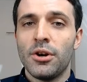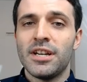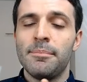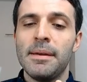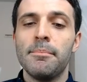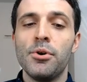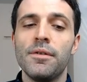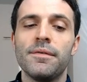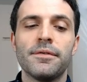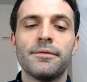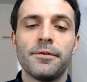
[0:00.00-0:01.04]
to be
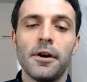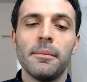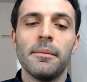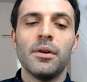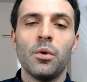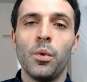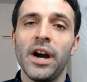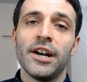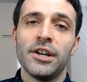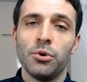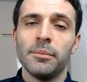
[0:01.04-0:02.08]
moved from
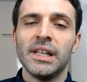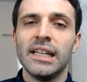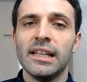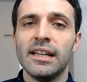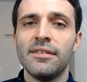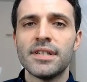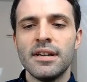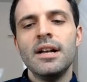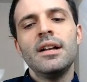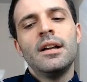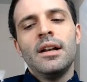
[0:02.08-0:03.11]
where it normally lives.
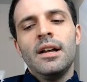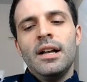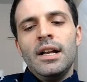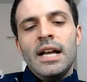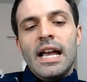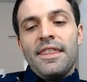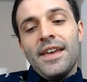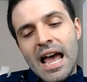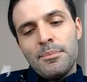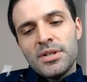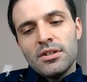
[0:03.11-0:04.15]
And then
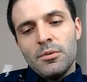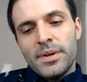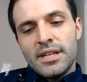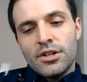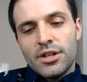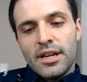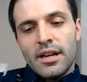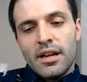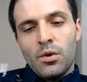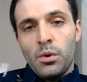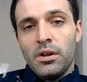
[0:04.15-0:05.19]
absolute
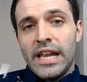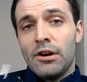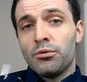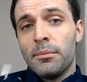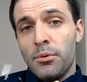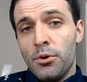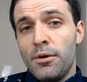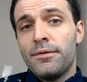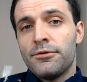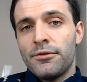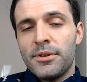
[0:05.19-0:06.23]
positioning will get
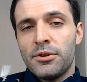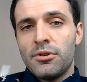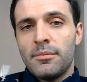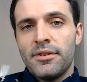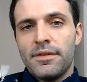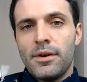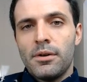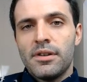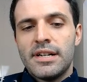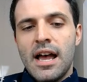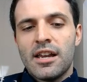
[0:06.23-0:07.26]
removed from the normal flow of
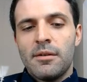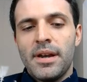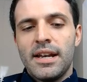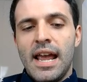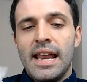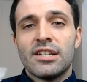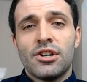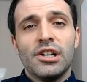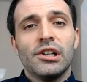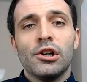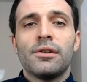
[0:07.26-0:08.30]
the document, and it's
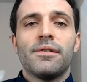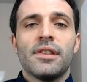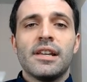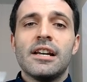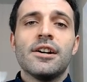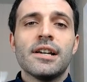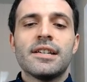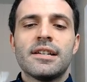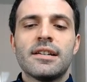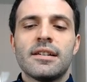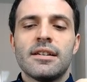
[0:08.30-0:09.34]
going to look for the
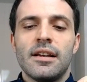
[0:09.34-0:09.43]
nearest